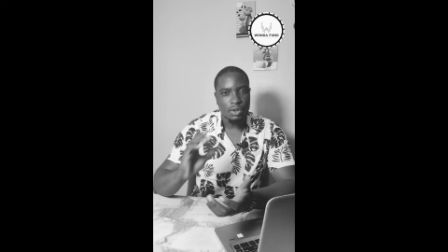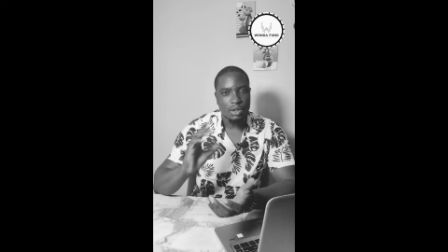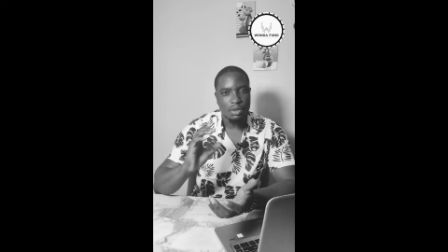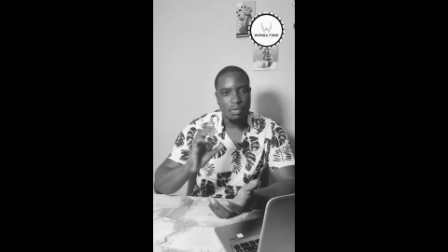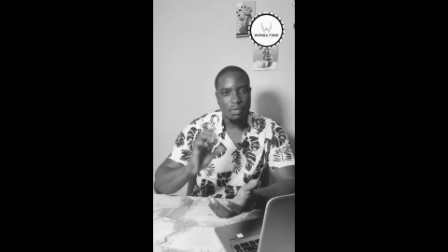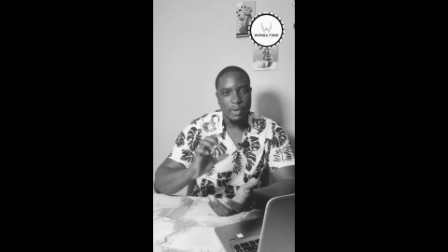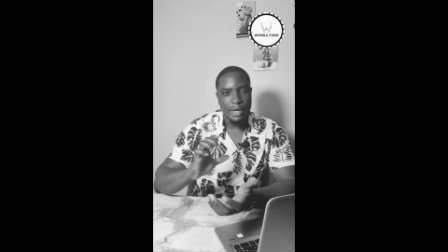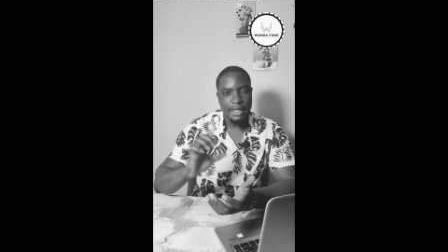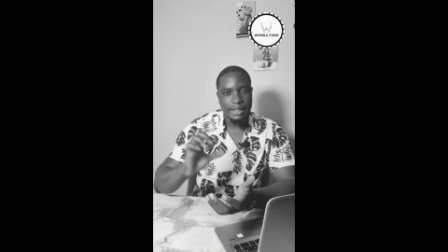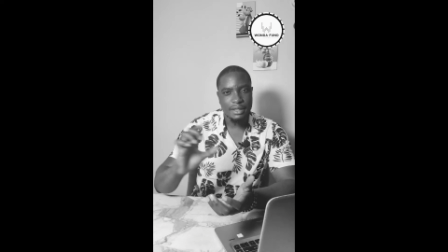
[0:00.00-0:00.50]
the
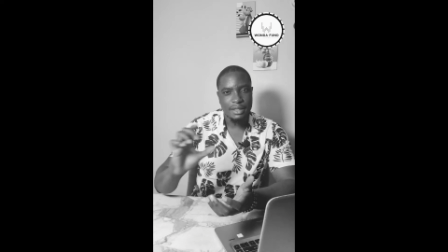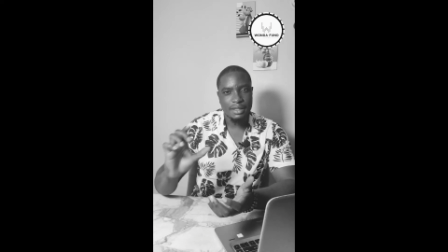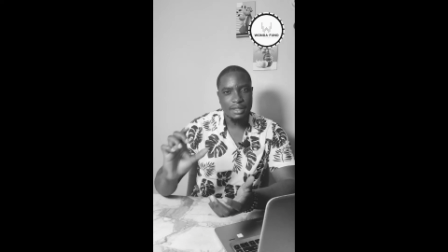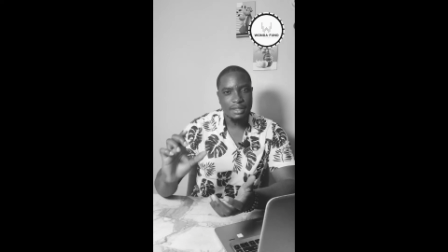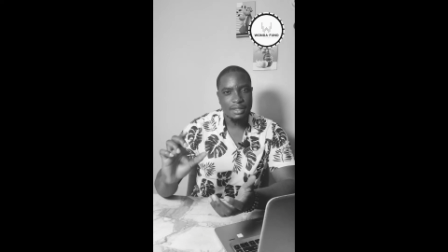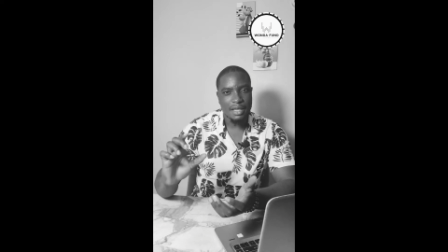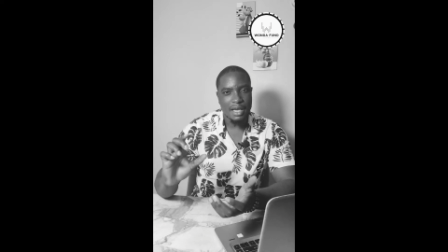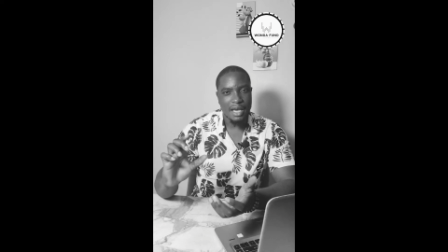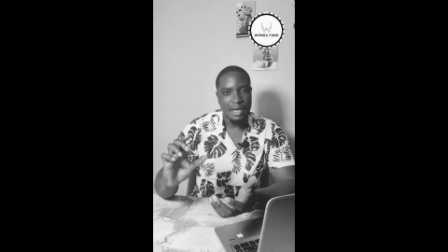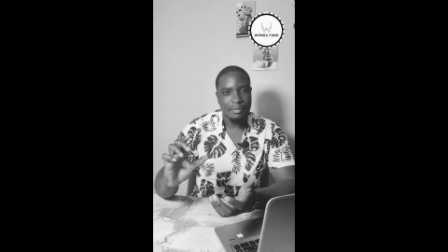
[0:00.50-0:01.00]
waiting
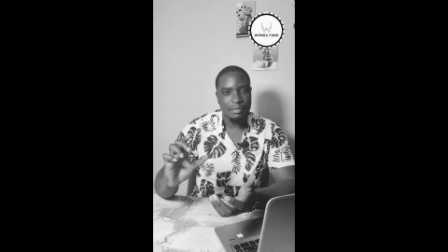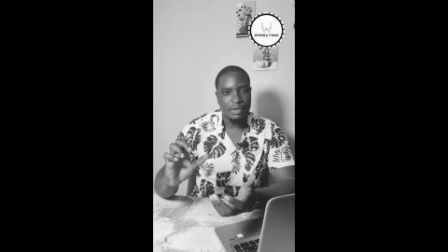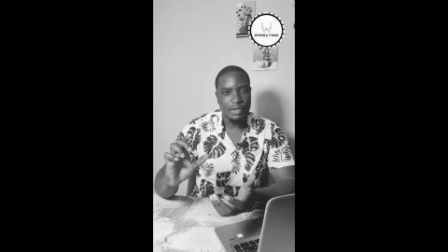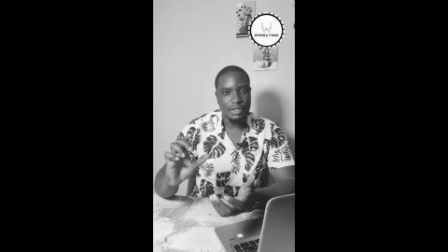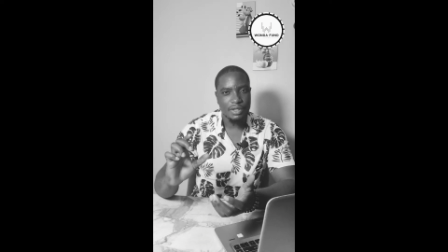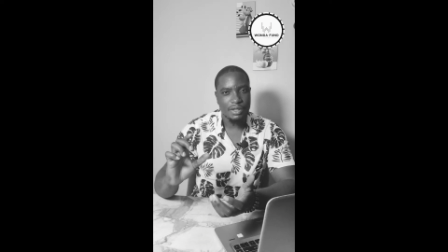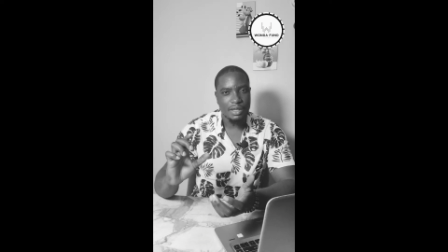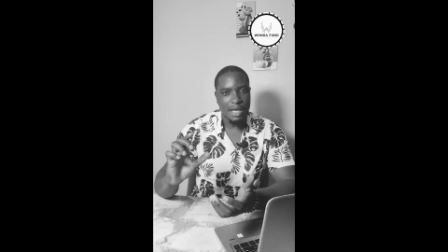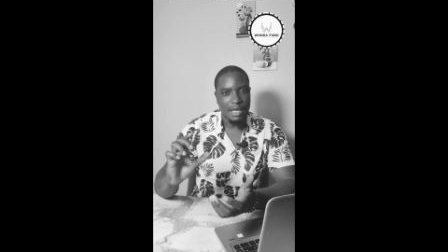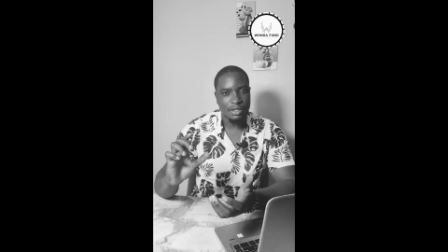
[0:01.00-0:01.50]
time
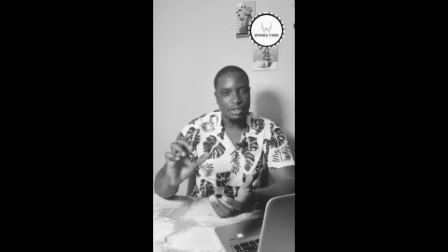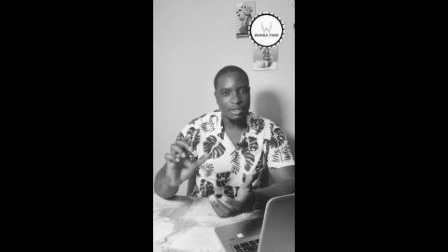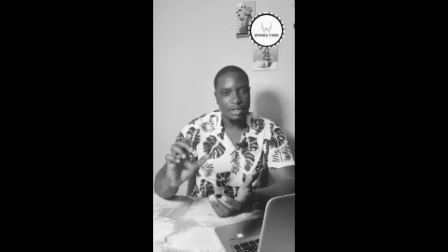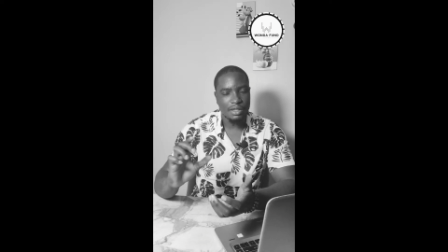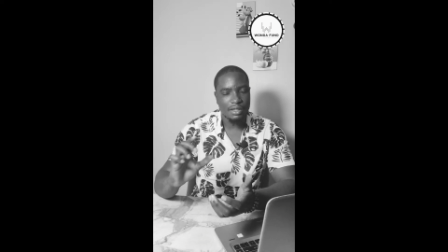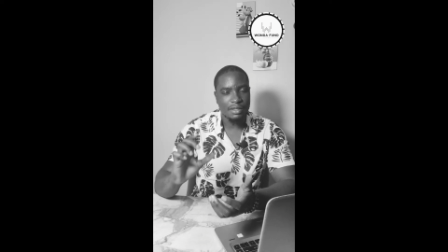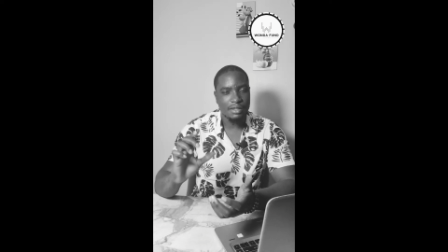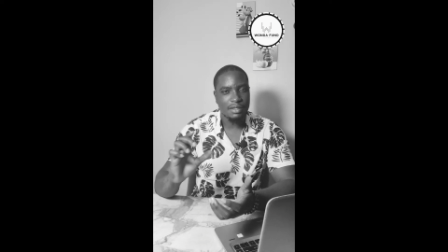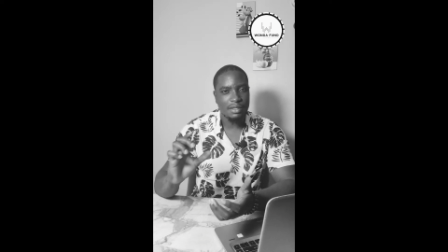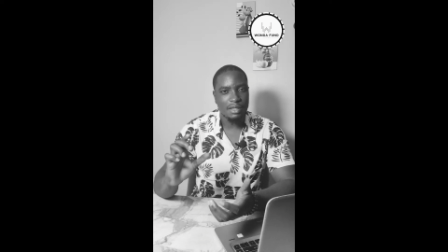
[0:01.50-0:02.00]
doesn't actually
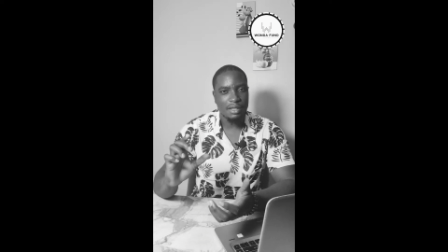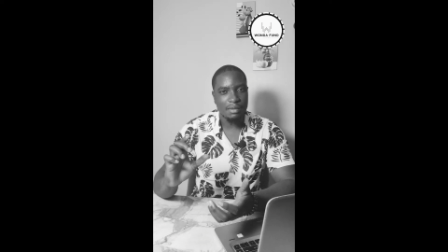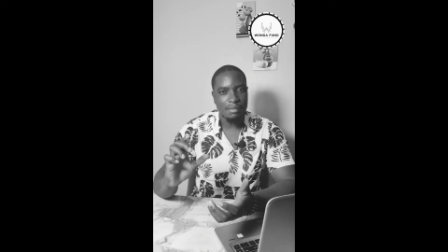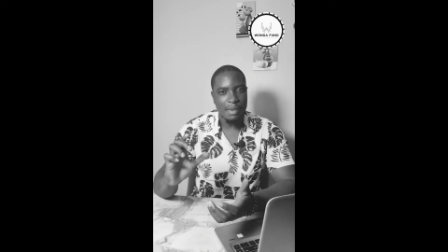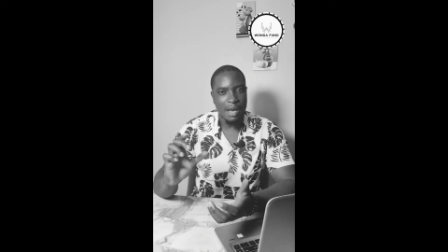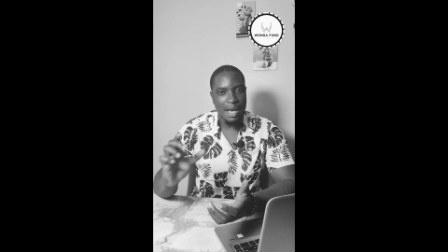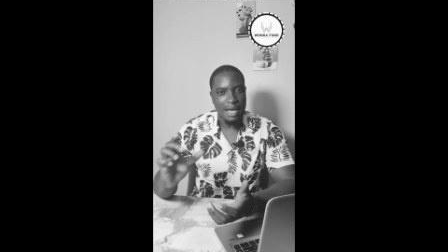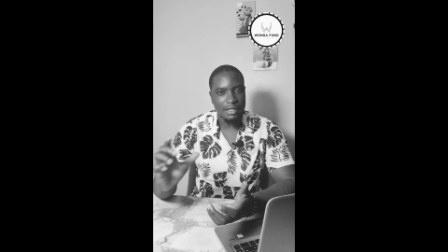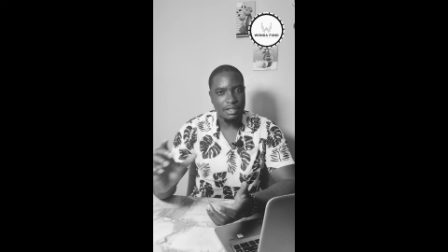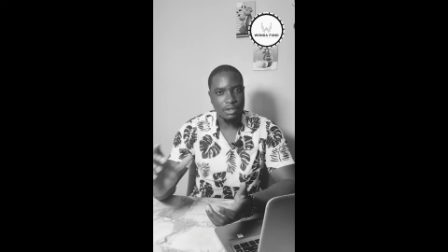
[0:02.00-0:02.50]
seem
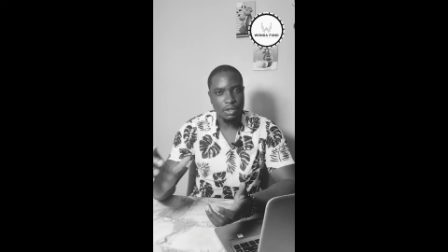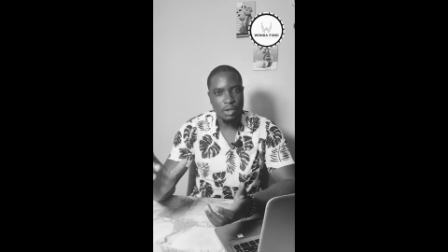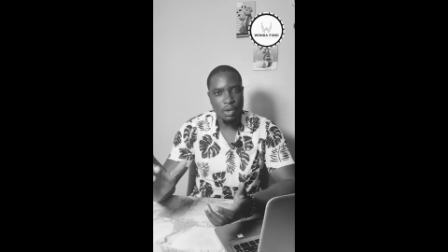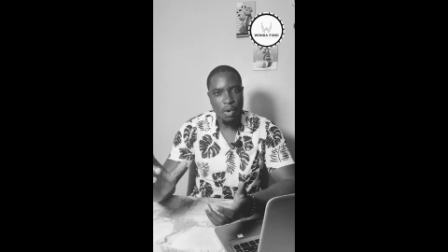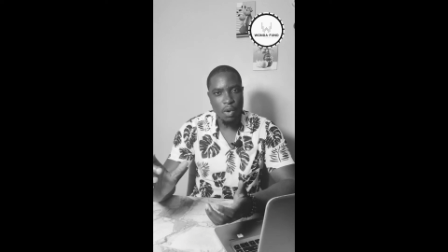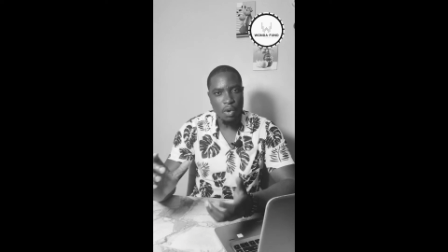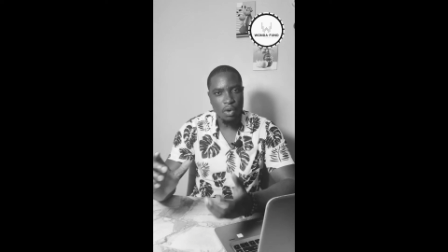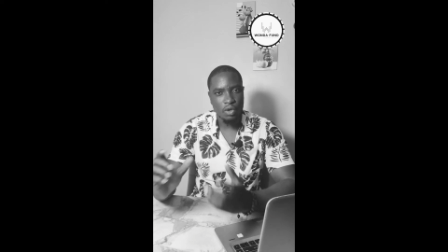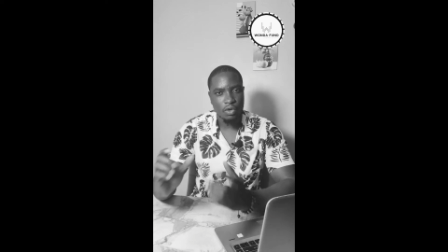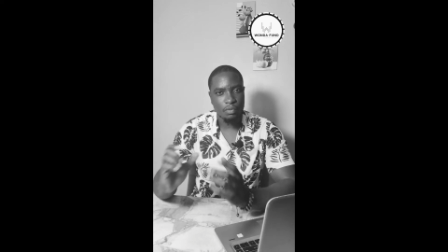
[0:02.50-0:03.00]
as
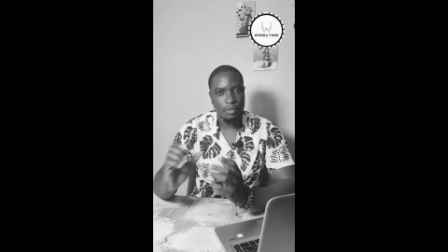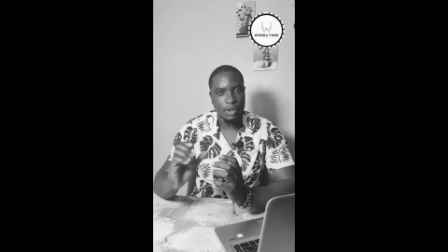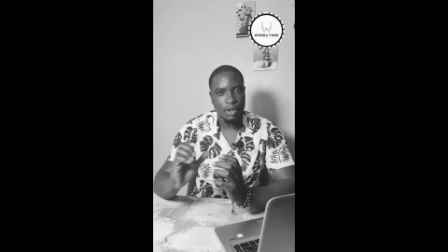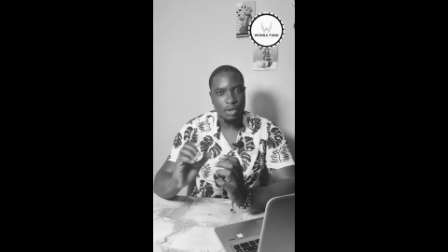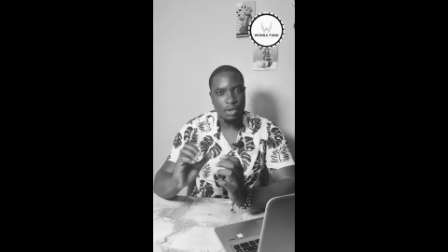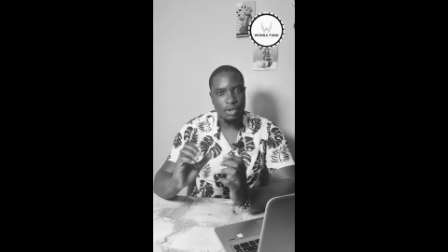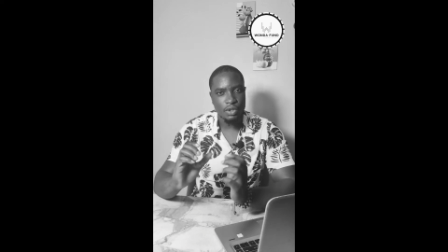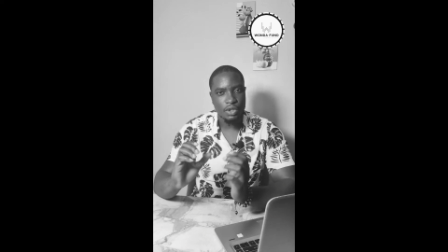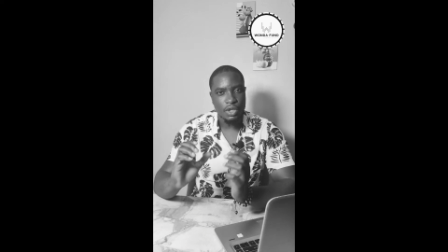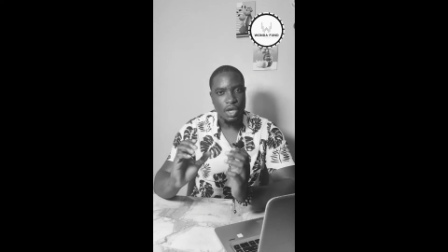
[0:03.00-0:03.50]
long
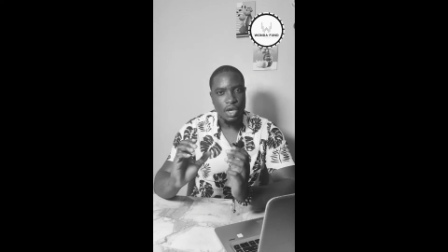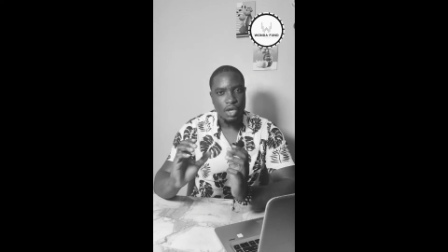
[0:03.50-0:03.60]
because